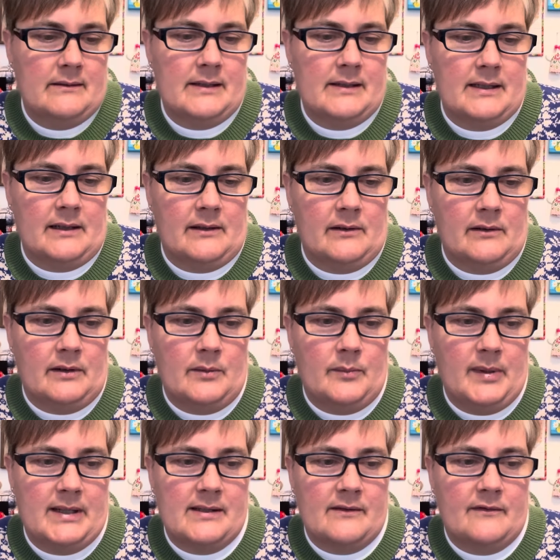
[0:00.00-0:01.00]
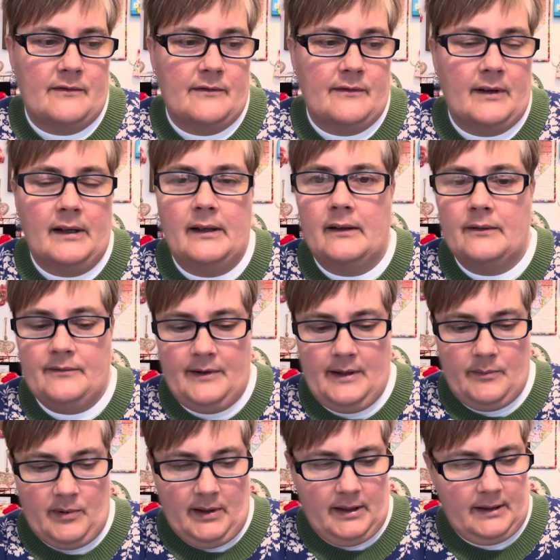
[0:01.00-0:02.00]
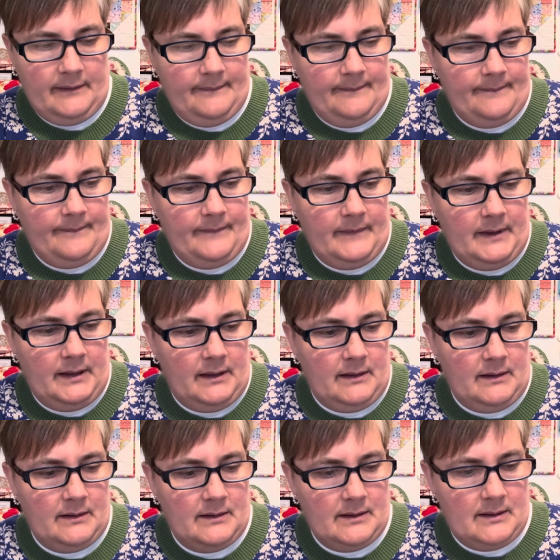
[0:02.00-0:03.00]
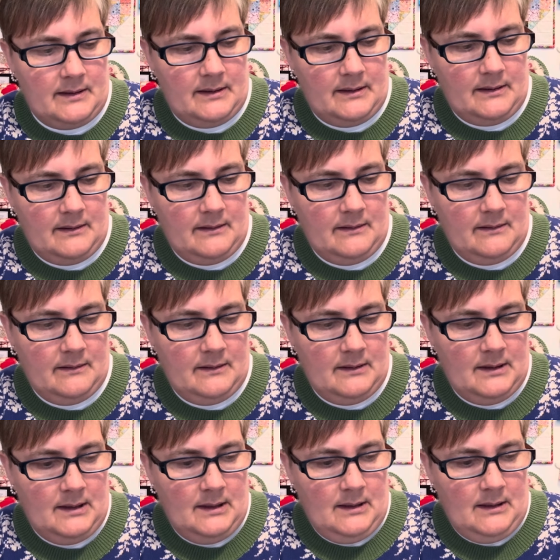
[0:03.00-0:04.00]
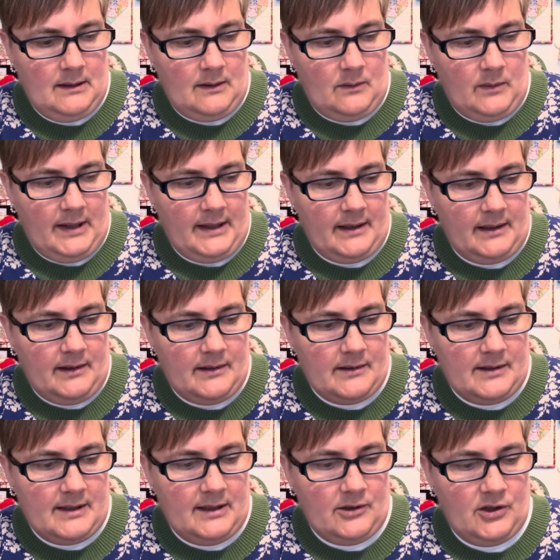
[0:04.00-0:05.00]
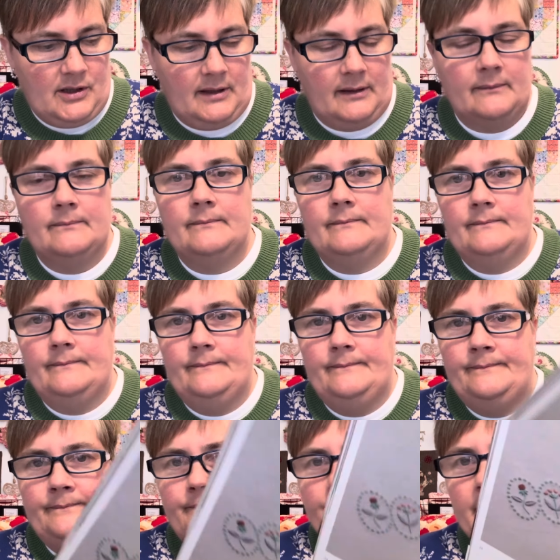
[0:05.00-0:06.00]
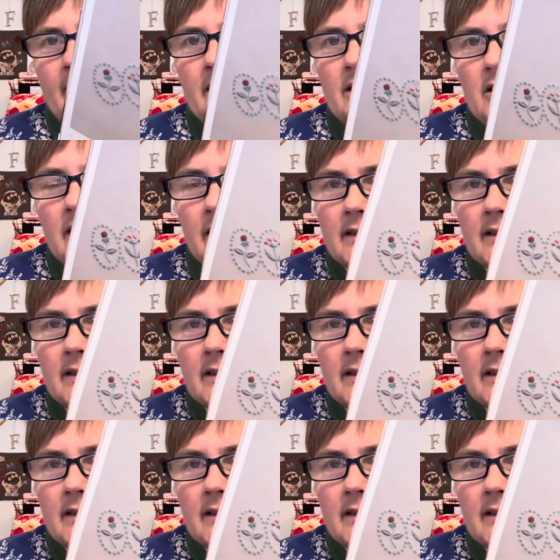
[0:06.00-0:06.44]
stick it on your piece of fabric, and away you go stitching. Actually, I